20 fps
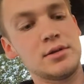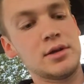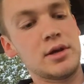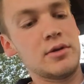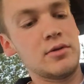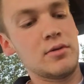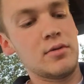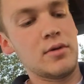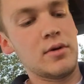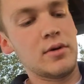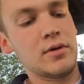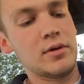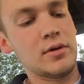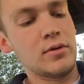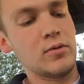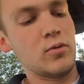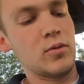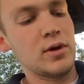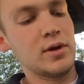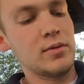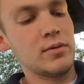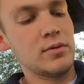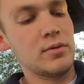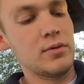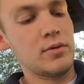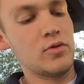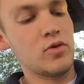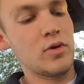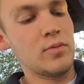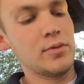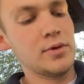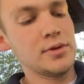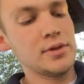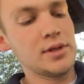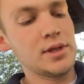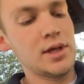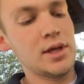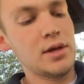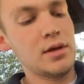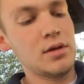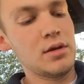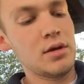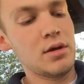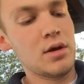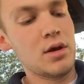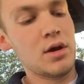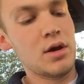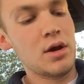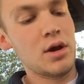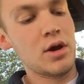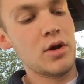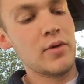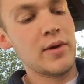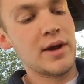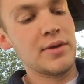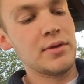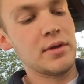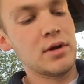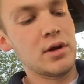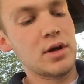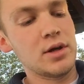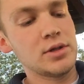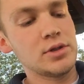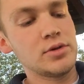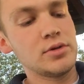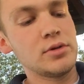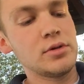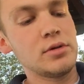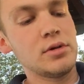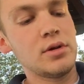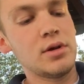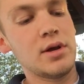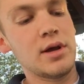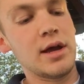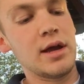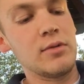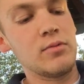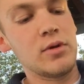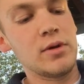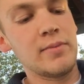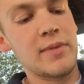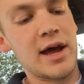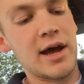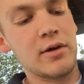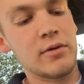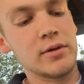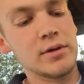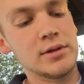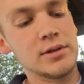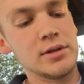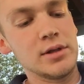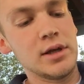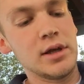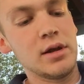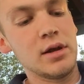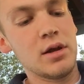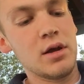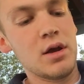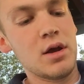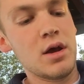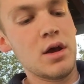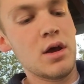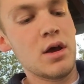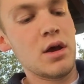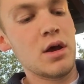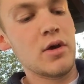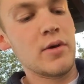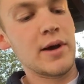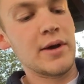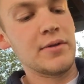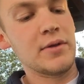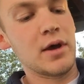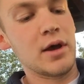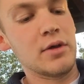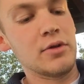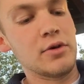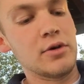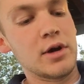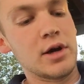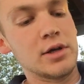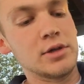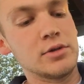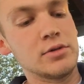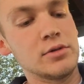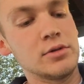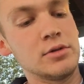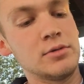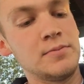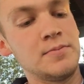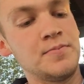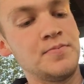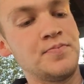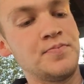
So one normal C, around the nostril and one backward C around the other nostril.